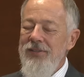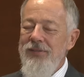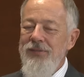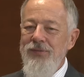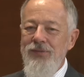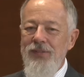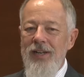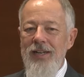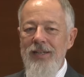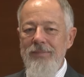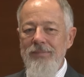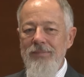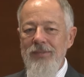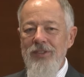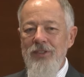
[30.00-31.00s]
of
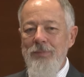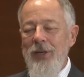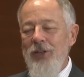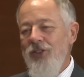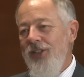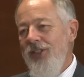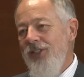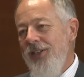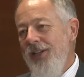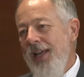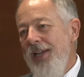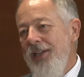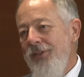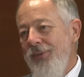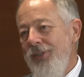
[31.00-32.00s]
um, specialist
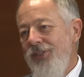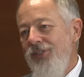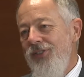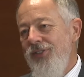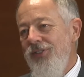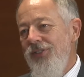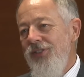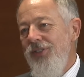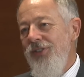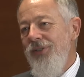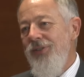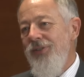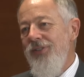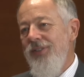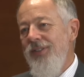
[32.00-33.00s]
language
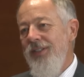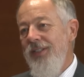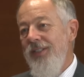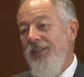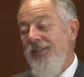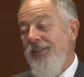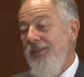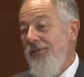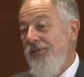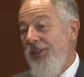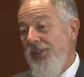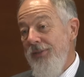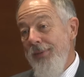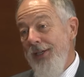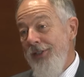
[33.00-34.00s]
used in
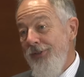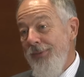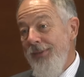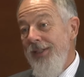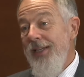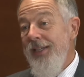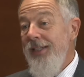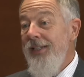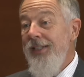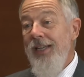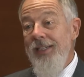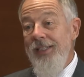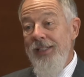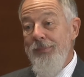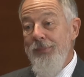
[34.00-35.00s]
risk management, like in
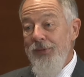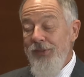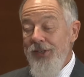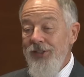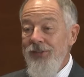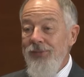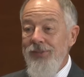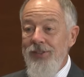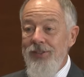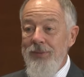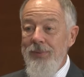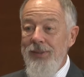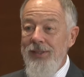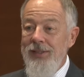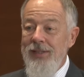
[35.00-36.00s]
any professional
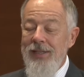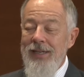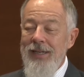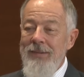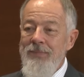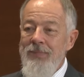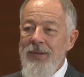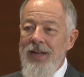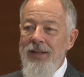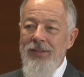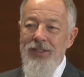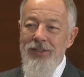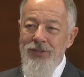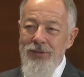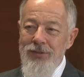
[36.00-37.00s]
discipline. And
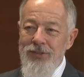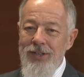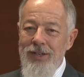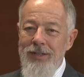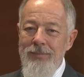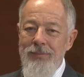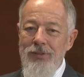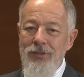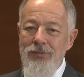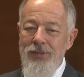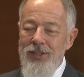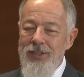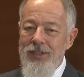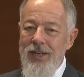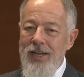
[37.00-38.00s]
these two terms,
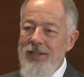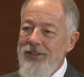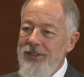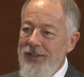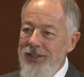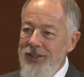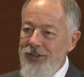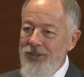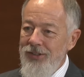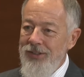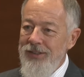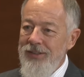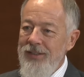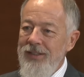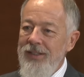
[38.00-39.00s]
risk
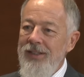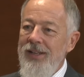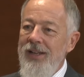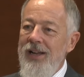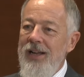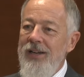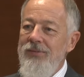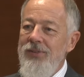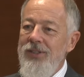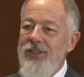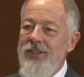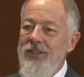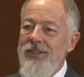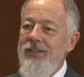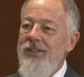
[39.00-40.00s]
escalation and
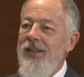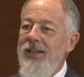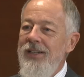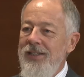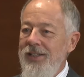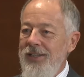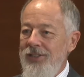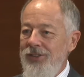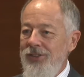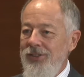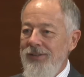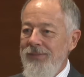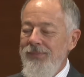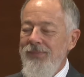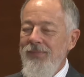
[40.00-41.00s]
risk
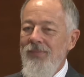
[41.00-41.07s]
delegation,